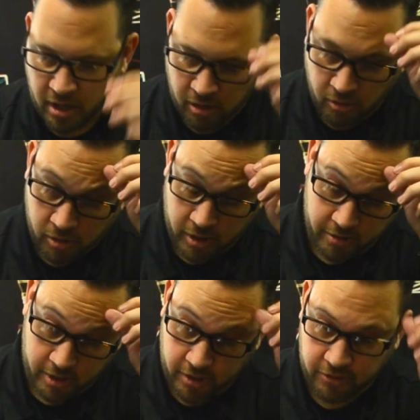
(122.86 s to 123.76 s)
or you
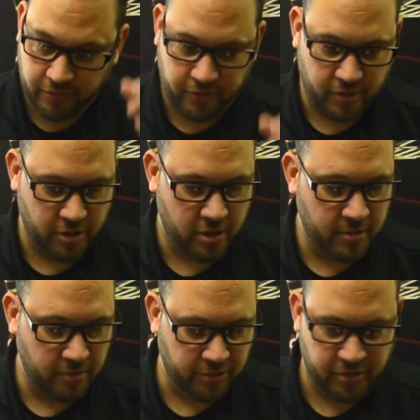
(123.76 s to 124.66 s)
can use it for herb
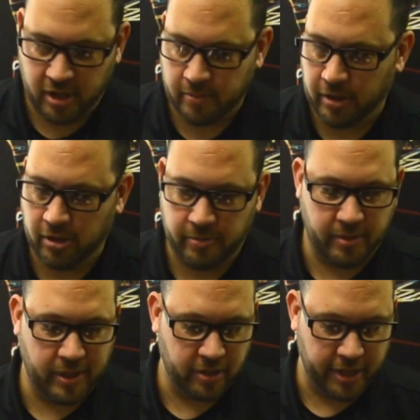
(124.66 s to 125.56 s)
that we'll talk a little bit
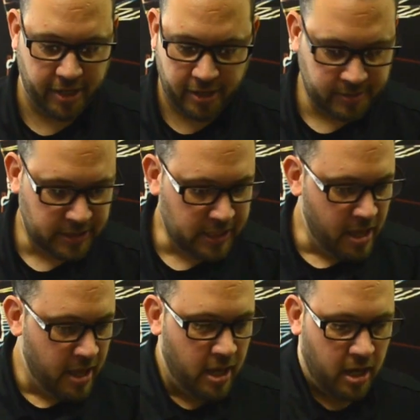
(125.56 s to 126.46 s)
about later.
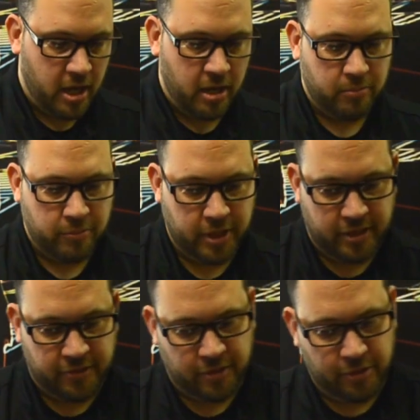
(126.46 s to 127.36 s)
With
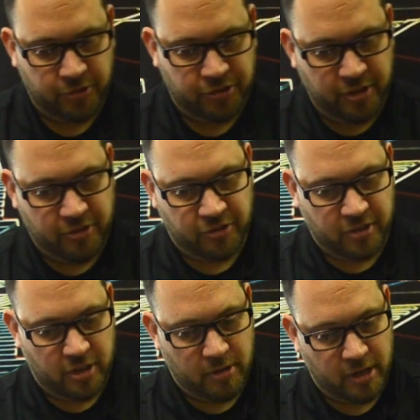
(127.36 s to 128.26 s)
the solution, you're just
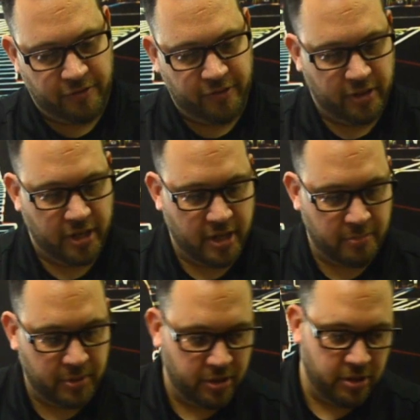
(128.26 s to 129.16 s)
going to want to fill it
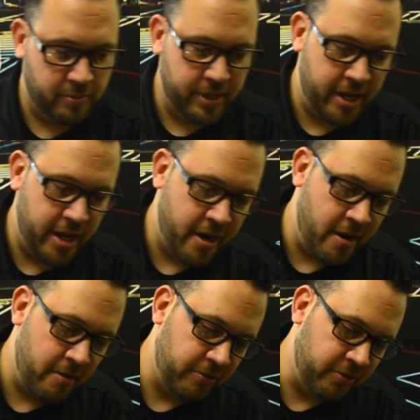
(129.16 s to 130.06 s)
up a little bit
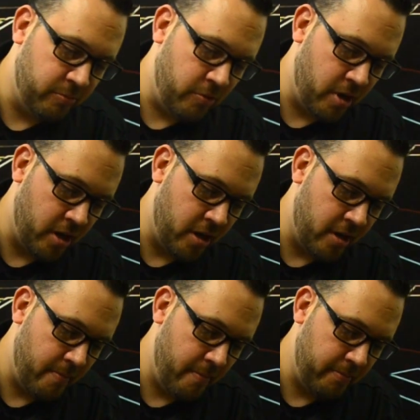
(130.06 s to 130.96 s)
here with some water.